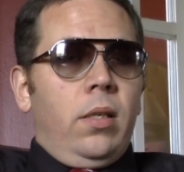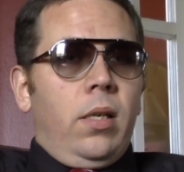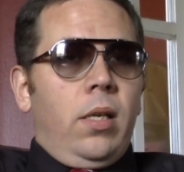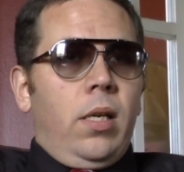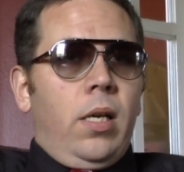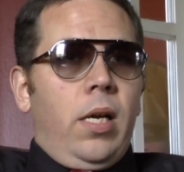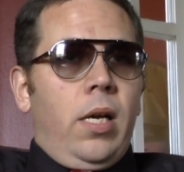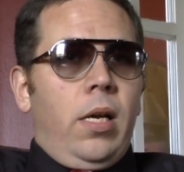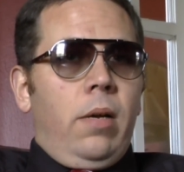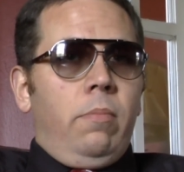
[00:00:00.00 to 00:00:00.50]

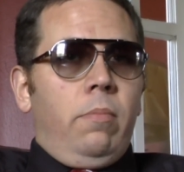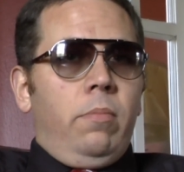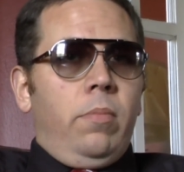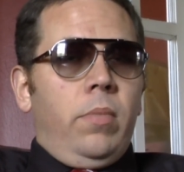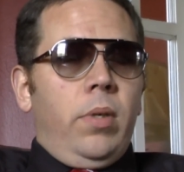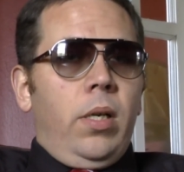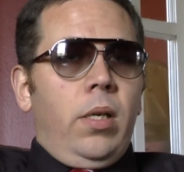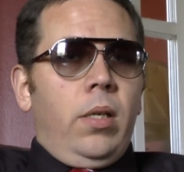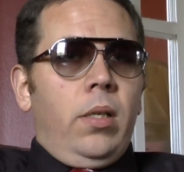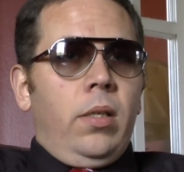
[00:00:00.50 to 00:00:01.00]
Um,
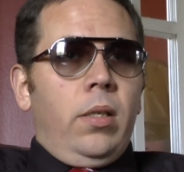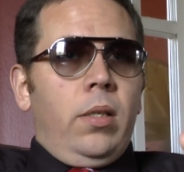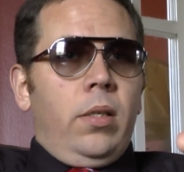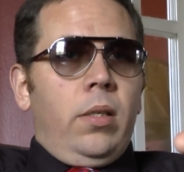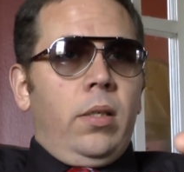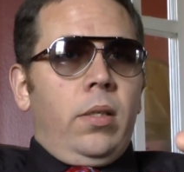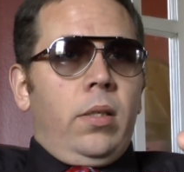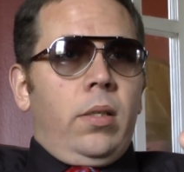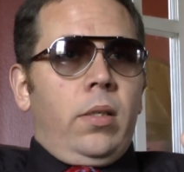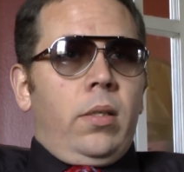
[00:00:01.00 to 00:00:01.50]
okay. I
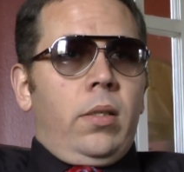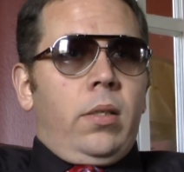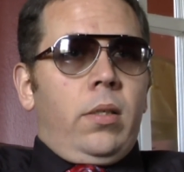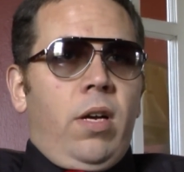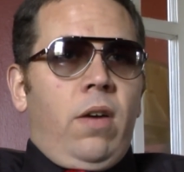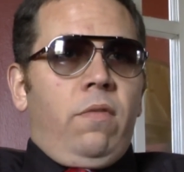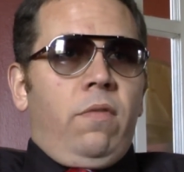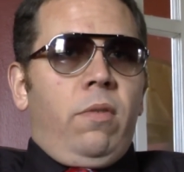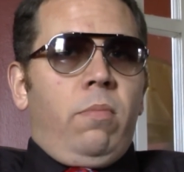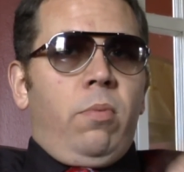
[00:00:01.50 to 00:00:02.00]
don't feel
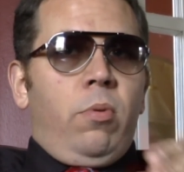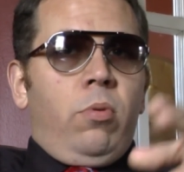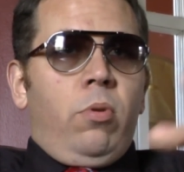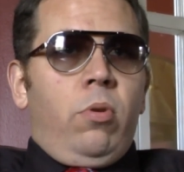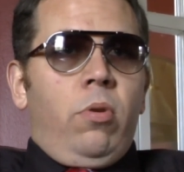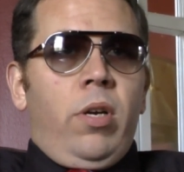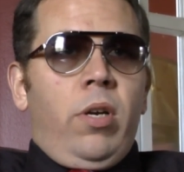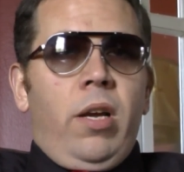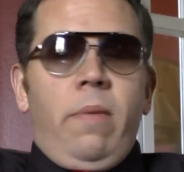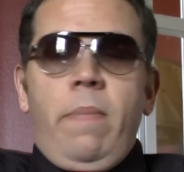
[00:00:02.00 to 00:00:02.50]
comfortable
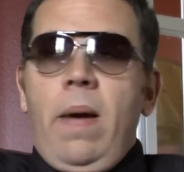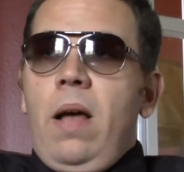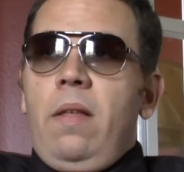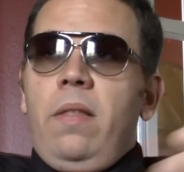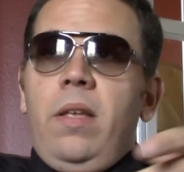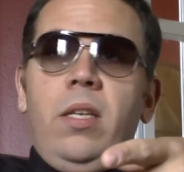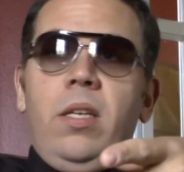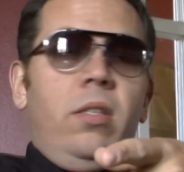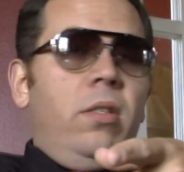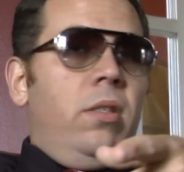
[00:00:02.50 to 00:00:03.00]
talking about
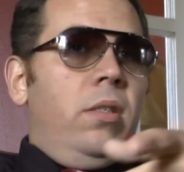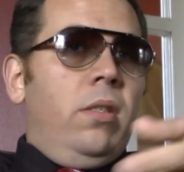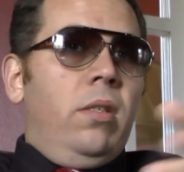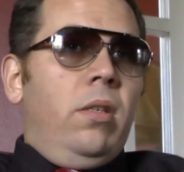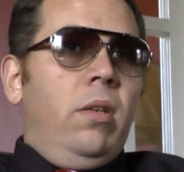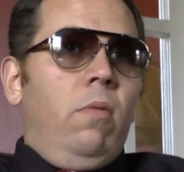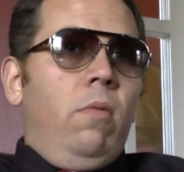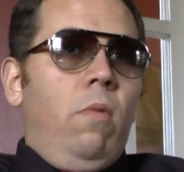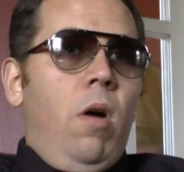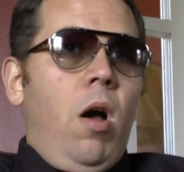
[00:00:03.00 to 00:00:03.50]
this
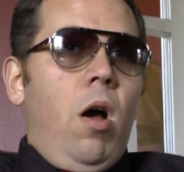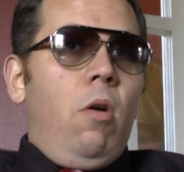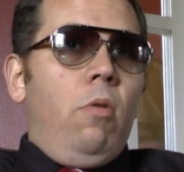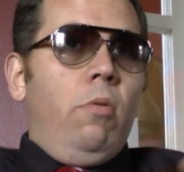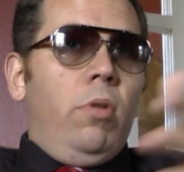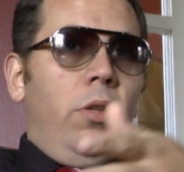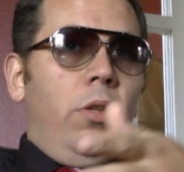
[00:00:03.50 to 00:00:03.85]
while the